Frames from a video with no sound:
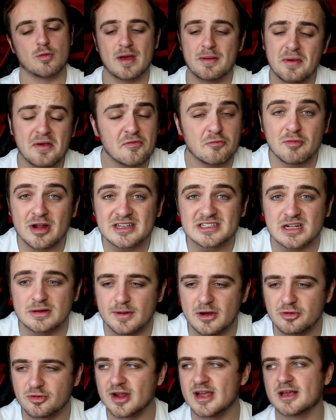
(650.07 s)
Or maybe even Red
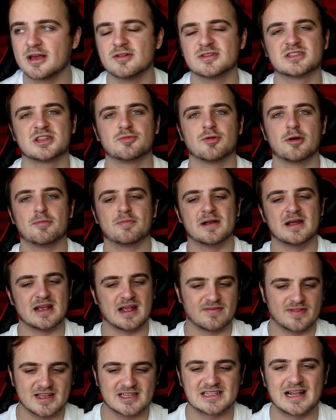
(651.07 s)
Star Belgrade goes to the Europa
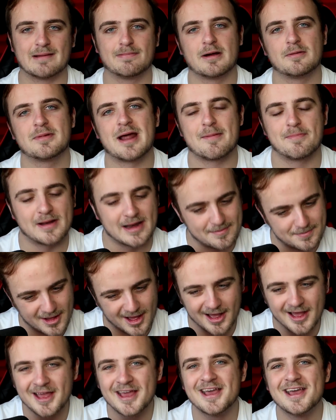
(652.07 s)
League if they slap up Napoli.
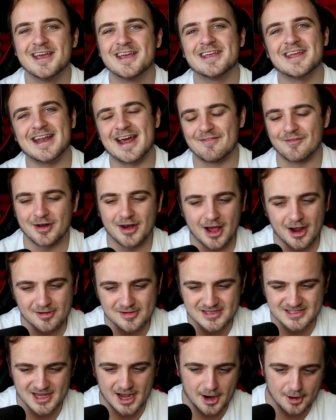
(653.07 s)
But you never
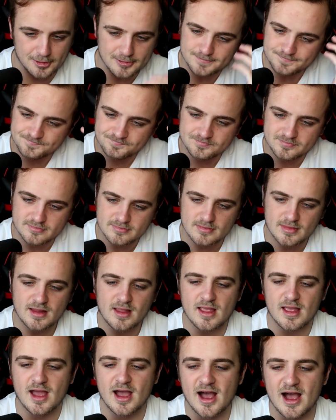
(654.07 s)
know. So
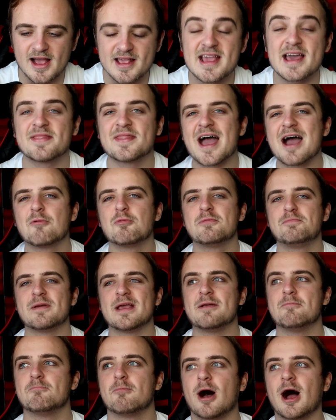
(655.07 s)
yeah, that would
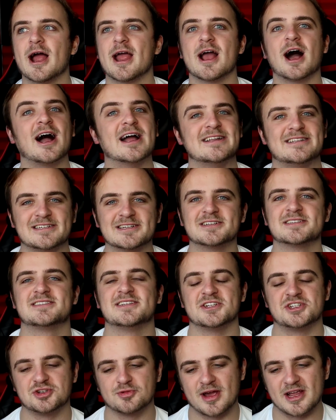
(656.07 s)
be my ideal
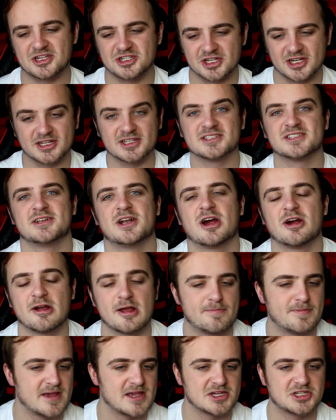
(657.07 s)
situation and
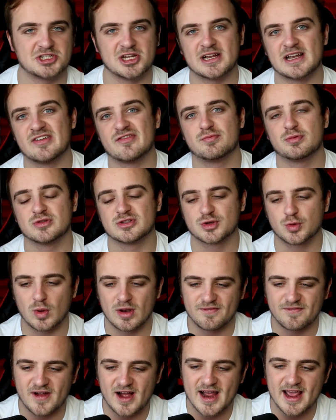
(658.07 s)
scenario, PSG and Liverpool to
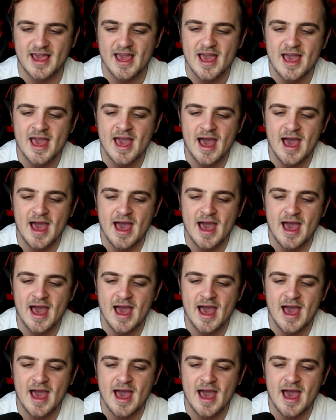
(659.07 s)
qualify.